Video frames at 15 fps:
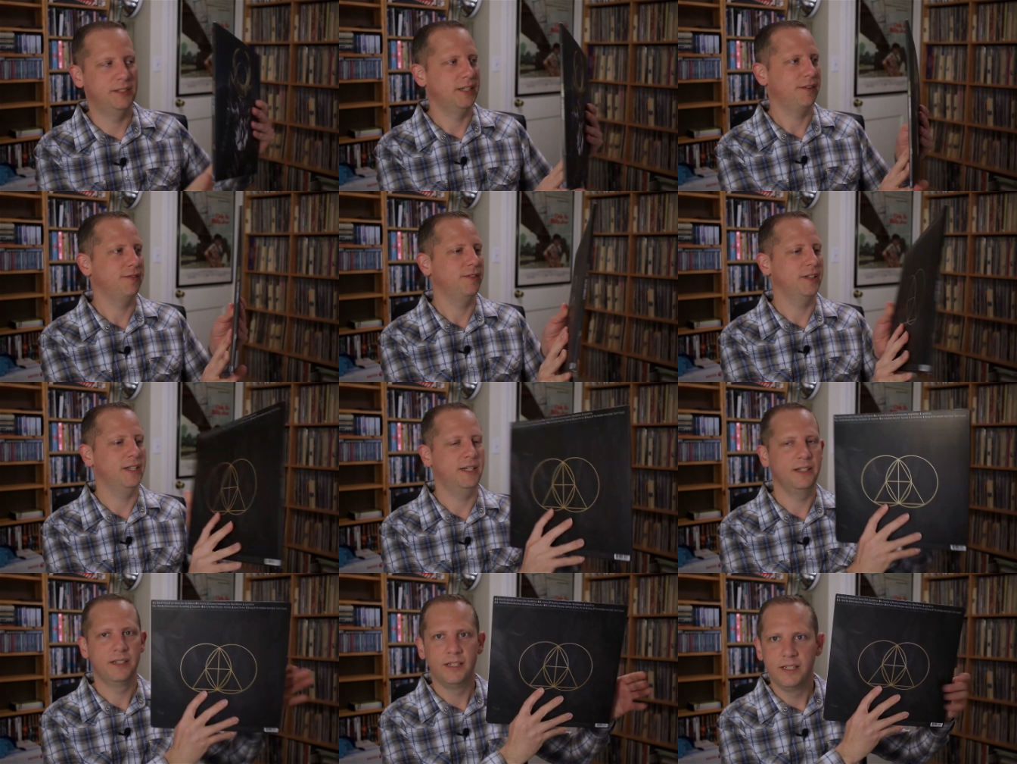
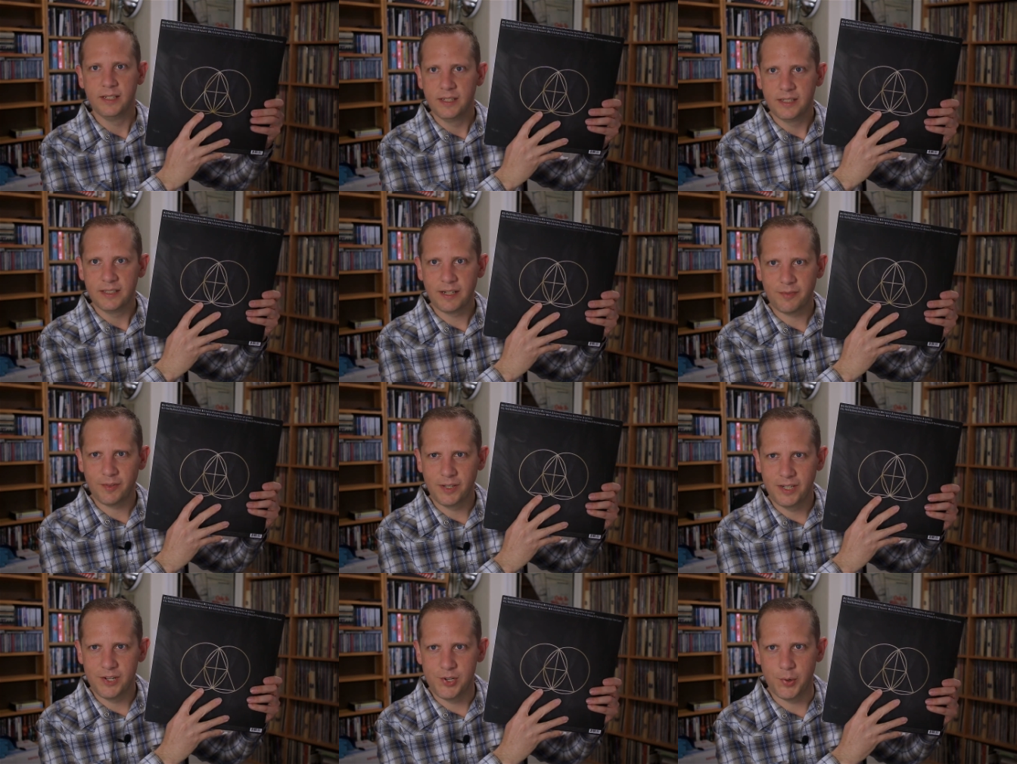definitely,
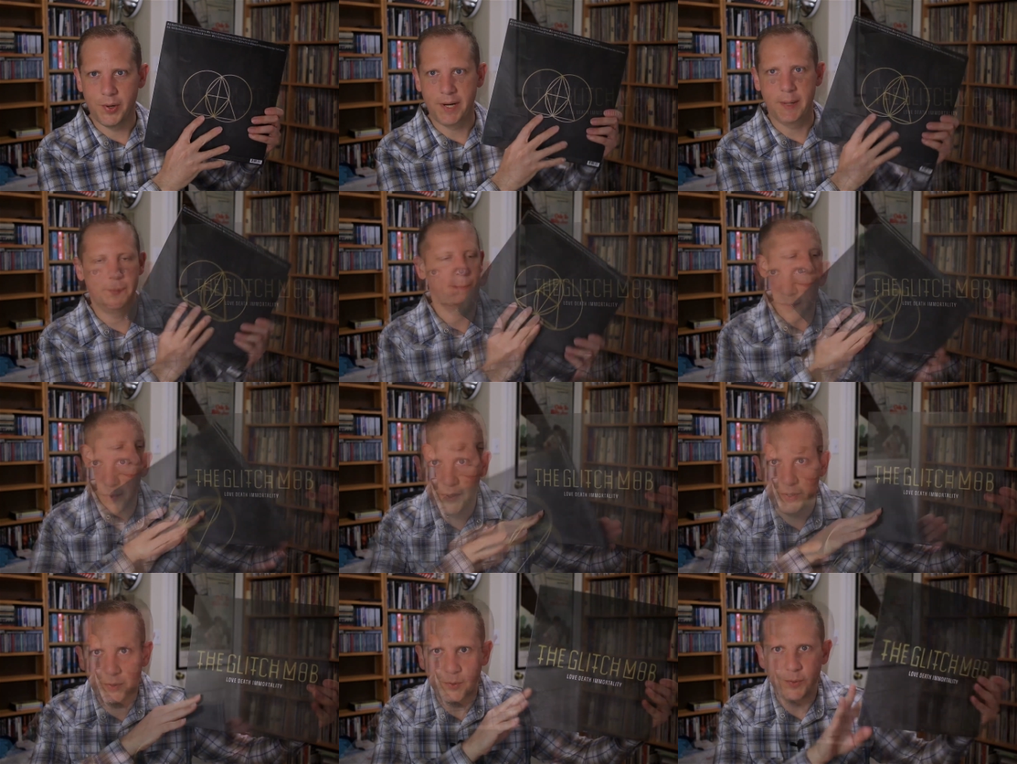definitely enjoyed it.
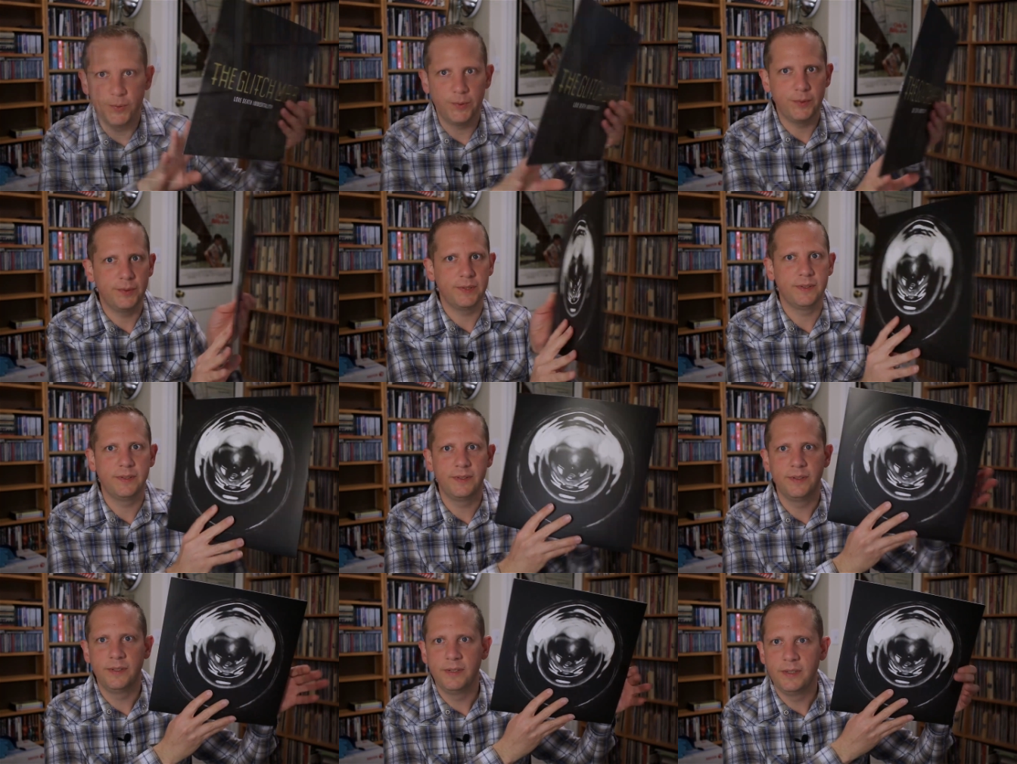Cool.
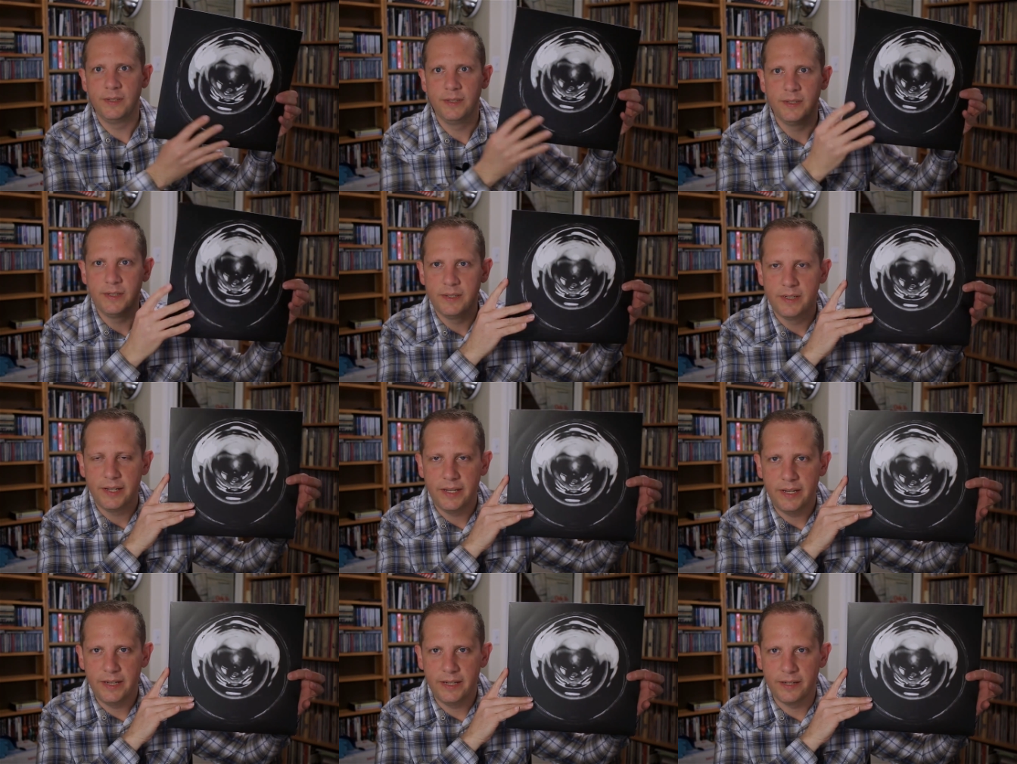
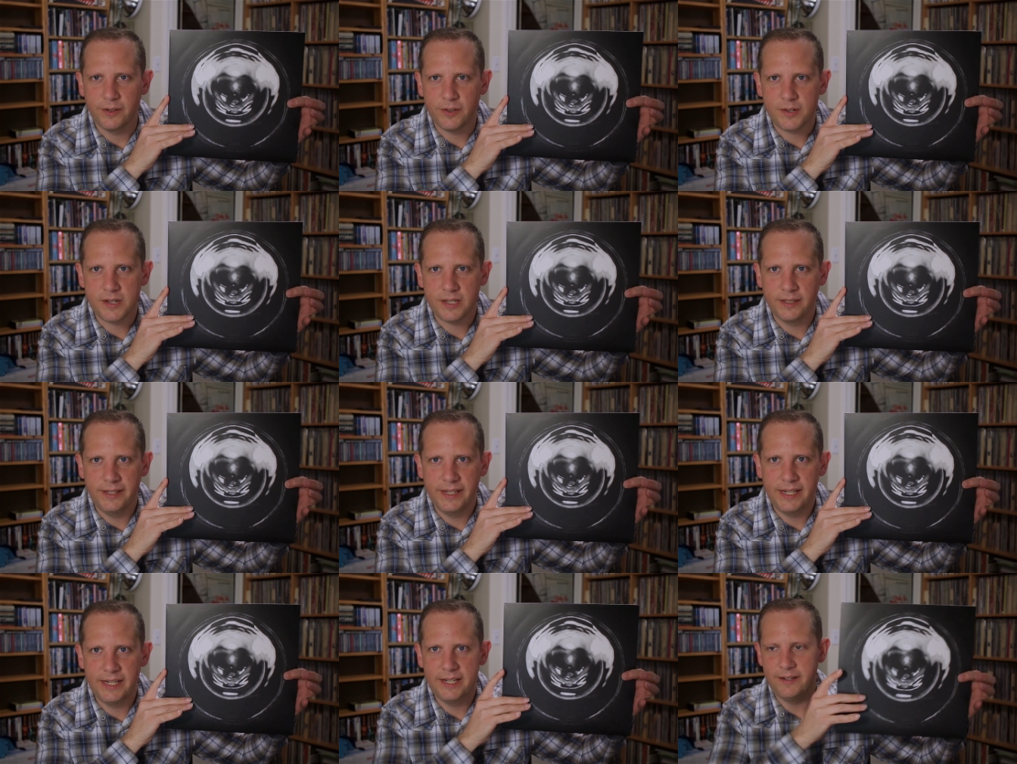Inner
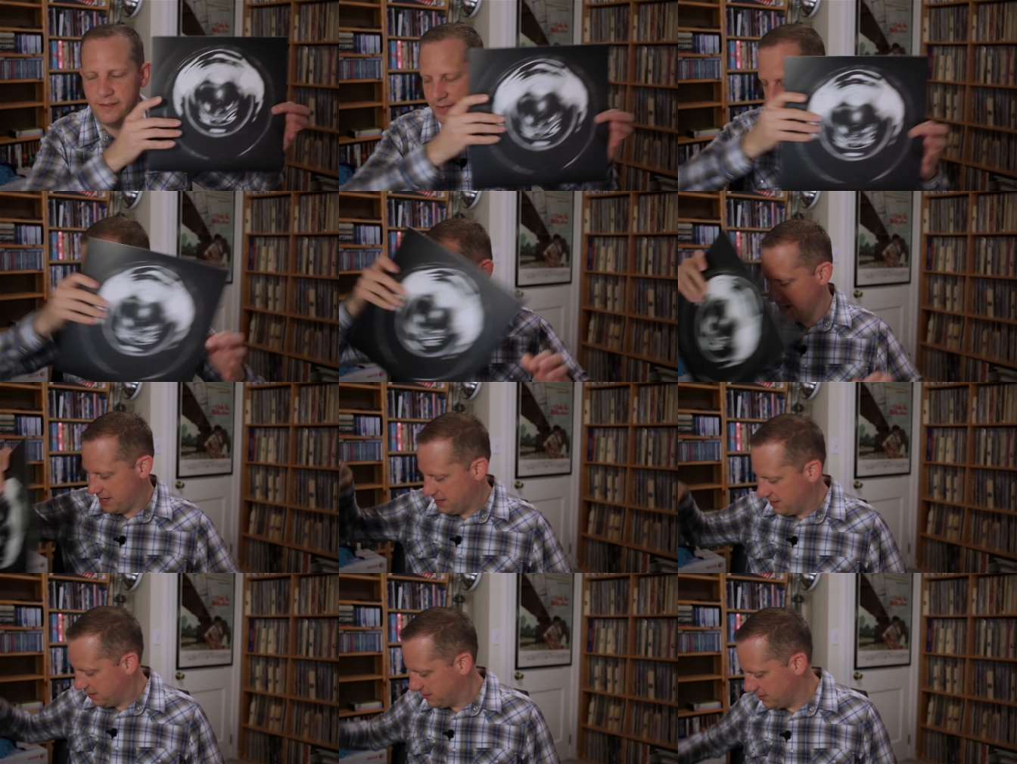sleeves
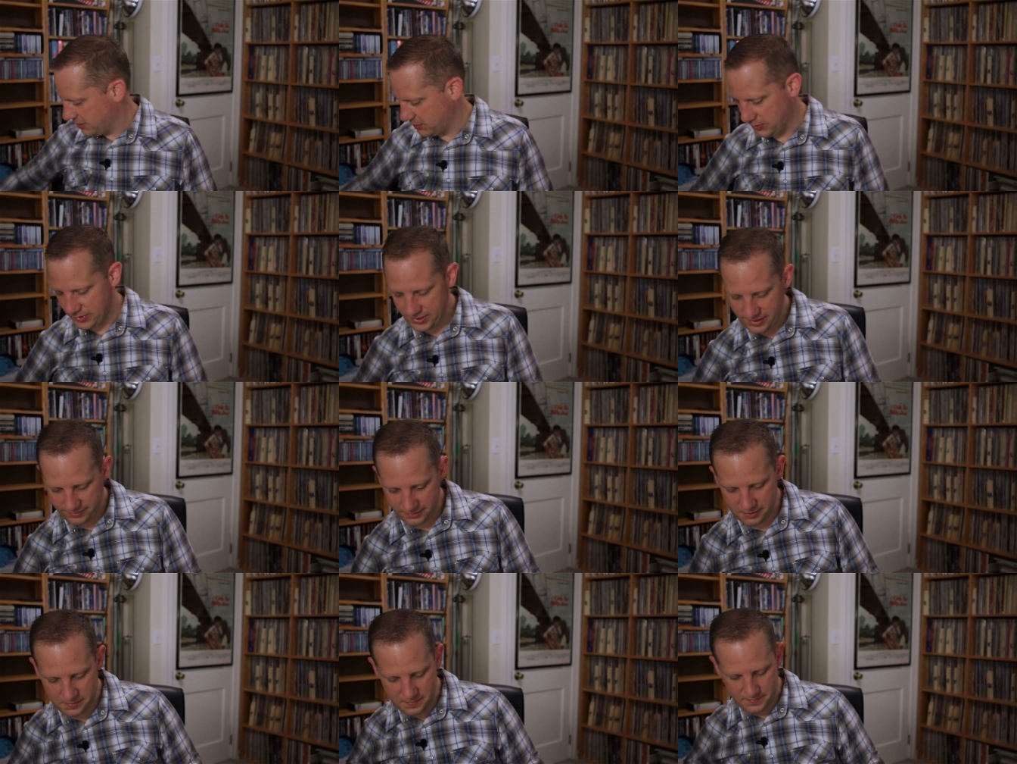there. There's one
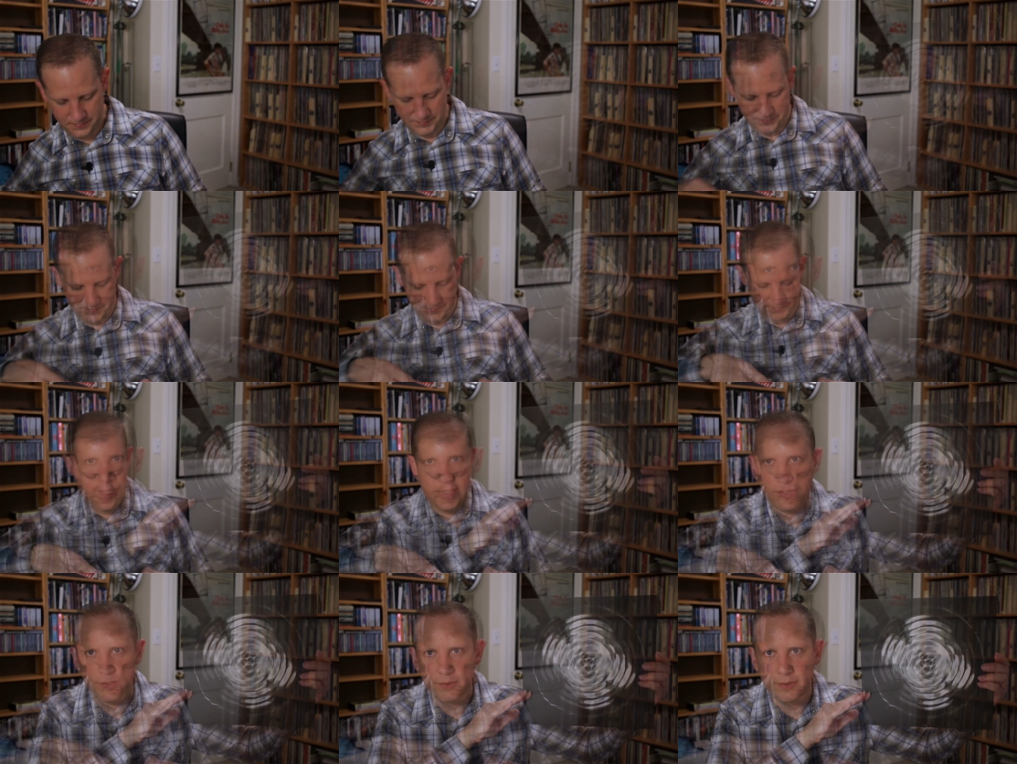of them.
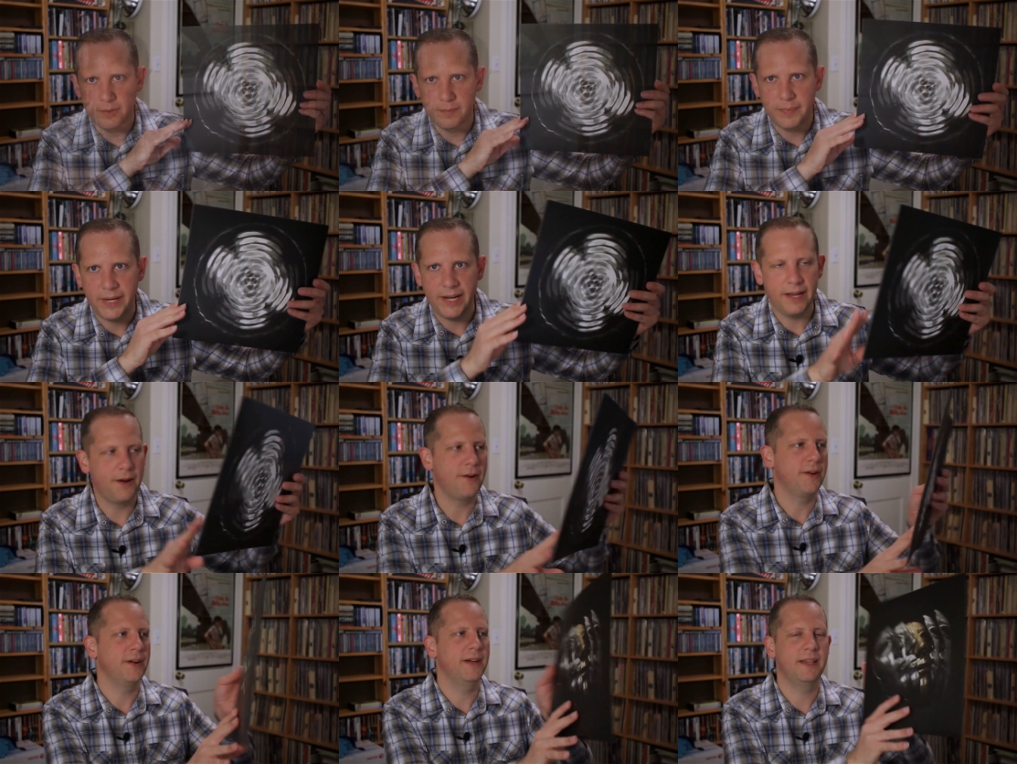Sort of
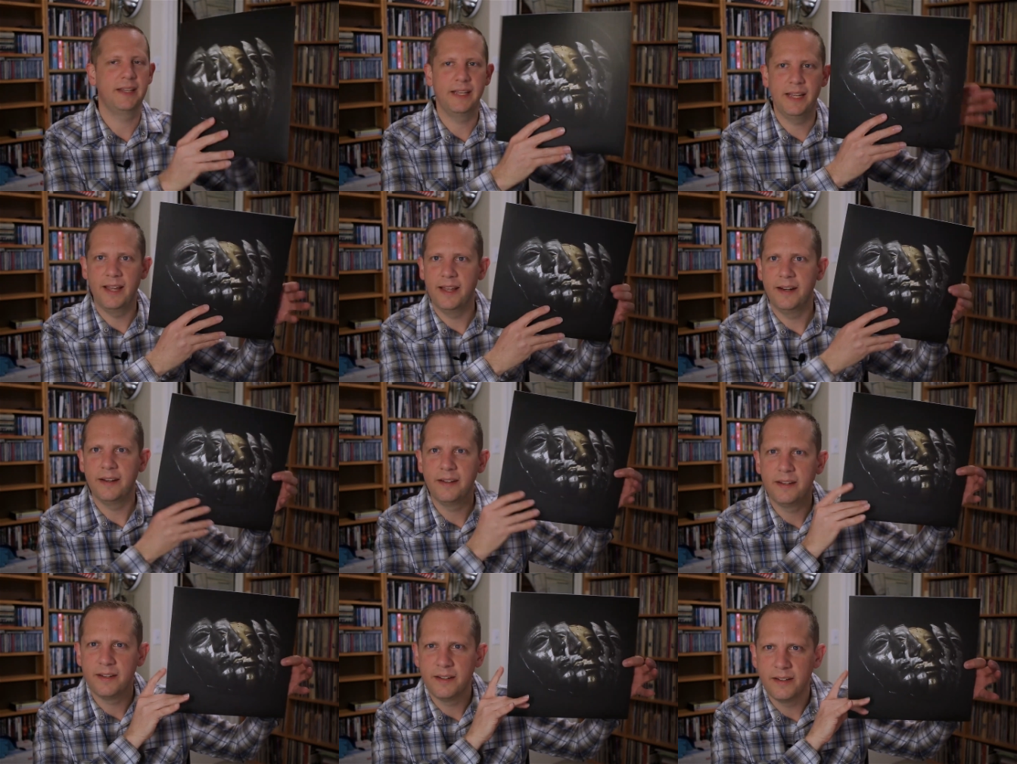pattern
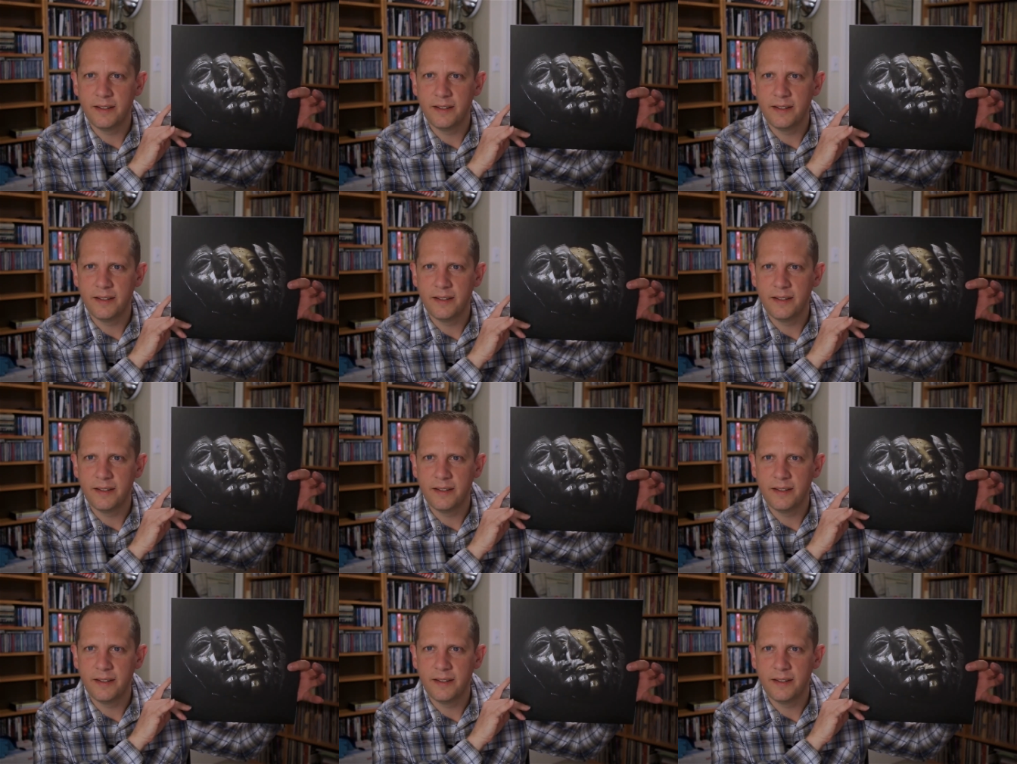again.